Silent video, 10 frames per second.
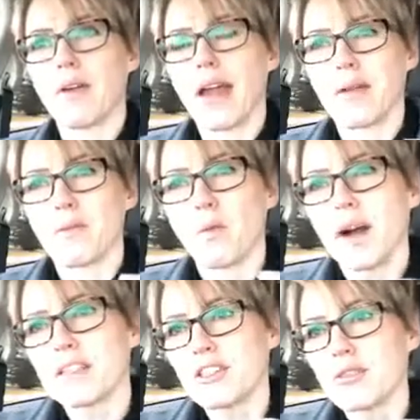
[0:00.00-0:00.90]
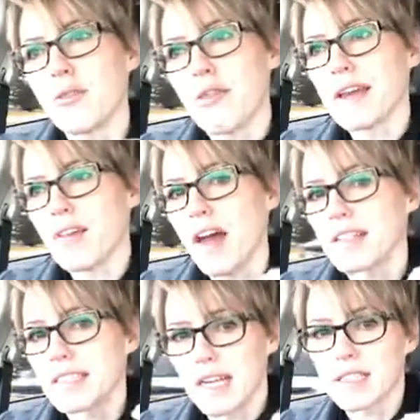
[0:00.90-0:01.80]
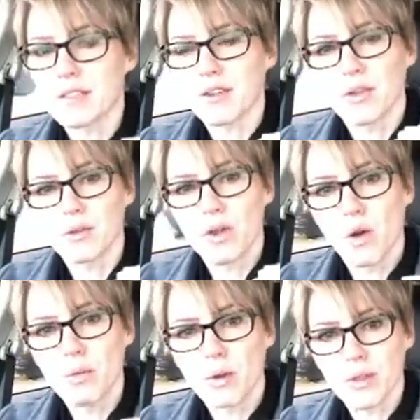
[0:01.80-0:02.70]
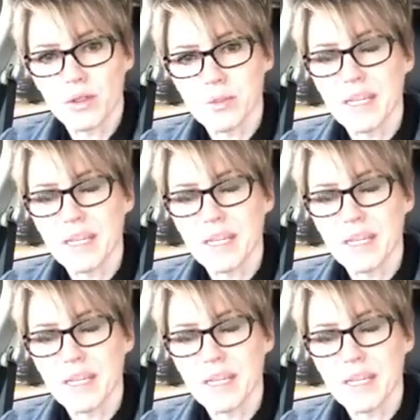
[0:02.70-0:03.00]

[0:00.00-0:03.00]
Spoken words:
And what do you think that does for those homeowners?